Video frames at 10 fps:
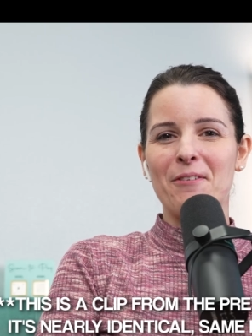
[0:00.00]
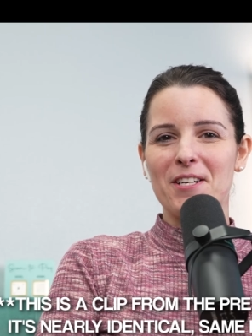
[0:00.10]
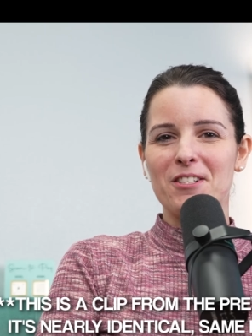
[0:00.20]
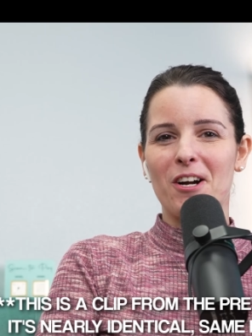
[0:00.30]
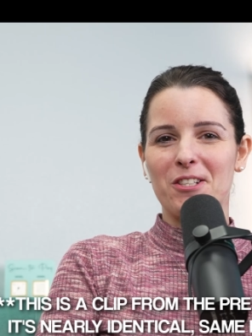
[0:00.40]
and
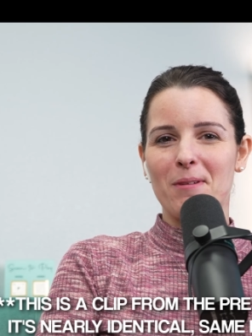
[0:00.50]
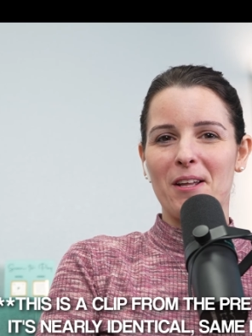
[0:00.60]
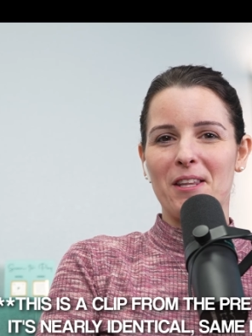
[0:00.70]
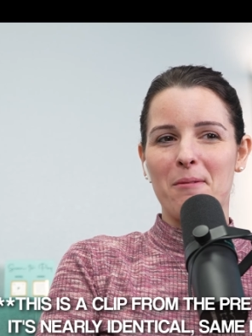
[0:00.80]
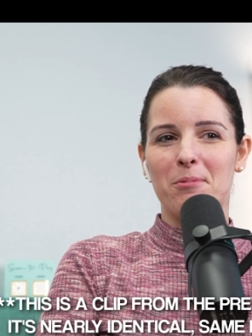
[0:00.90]
we talked
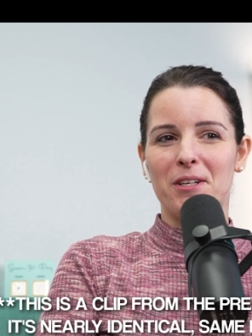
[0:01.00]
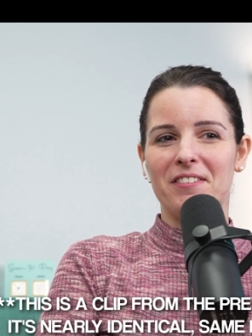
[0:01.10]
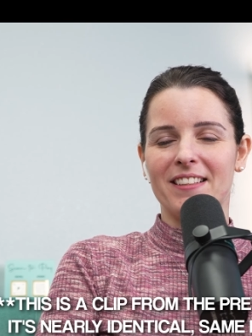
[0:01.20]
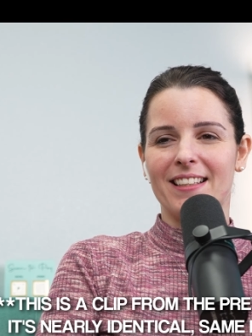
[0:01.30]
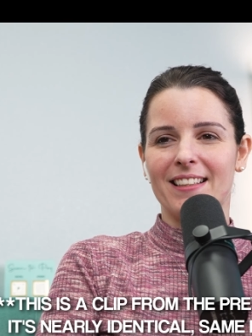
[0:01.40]
about that
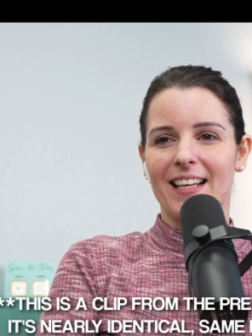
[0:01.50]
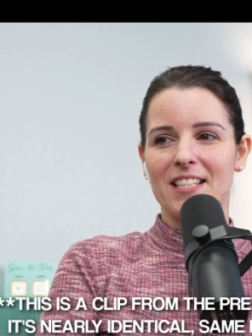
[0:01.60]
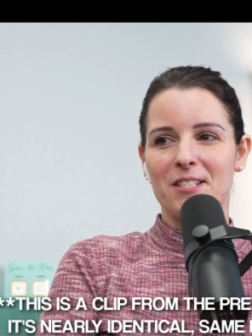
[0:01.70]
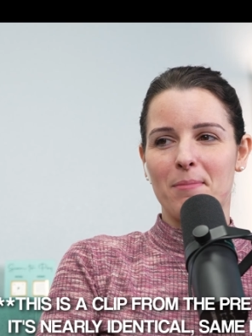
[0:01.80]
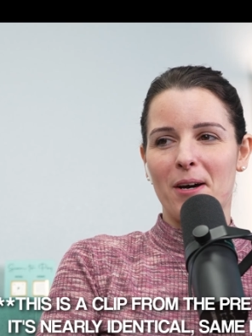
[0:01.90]
briefly. Like,
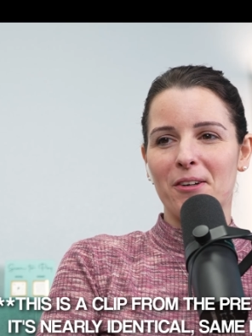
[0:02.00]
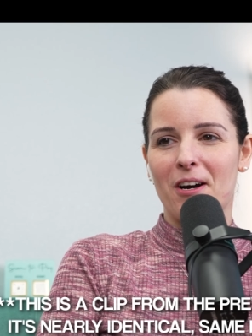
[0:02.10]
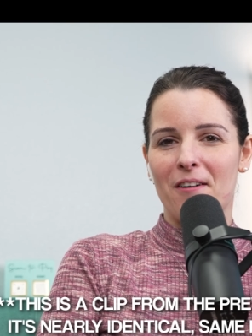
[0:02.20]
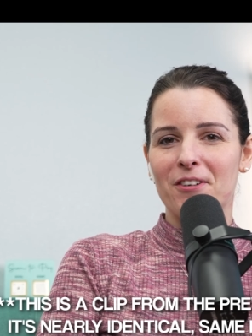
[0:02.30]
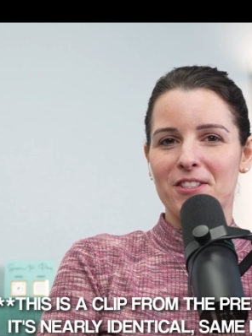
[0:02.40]
it's about a
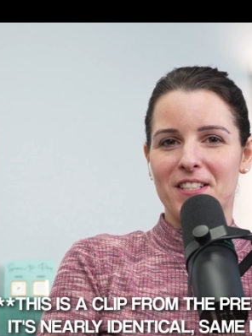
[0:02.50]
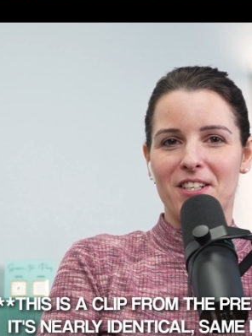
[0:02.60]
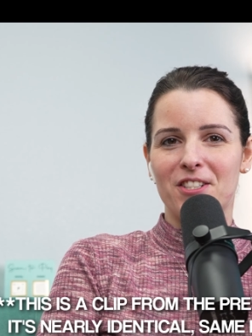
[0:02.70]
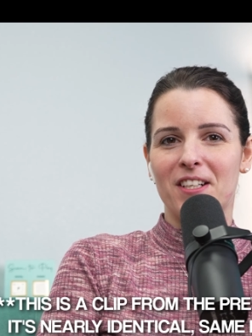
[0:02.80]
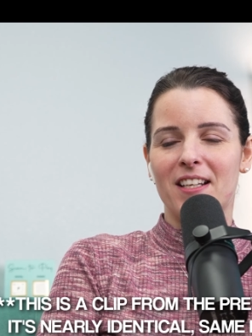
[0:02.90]

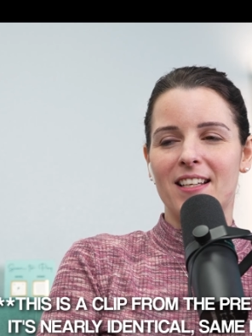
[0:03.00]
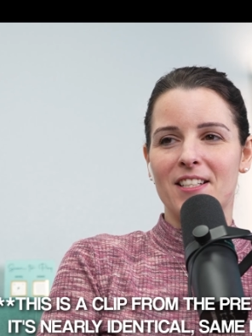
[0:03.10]
conversation.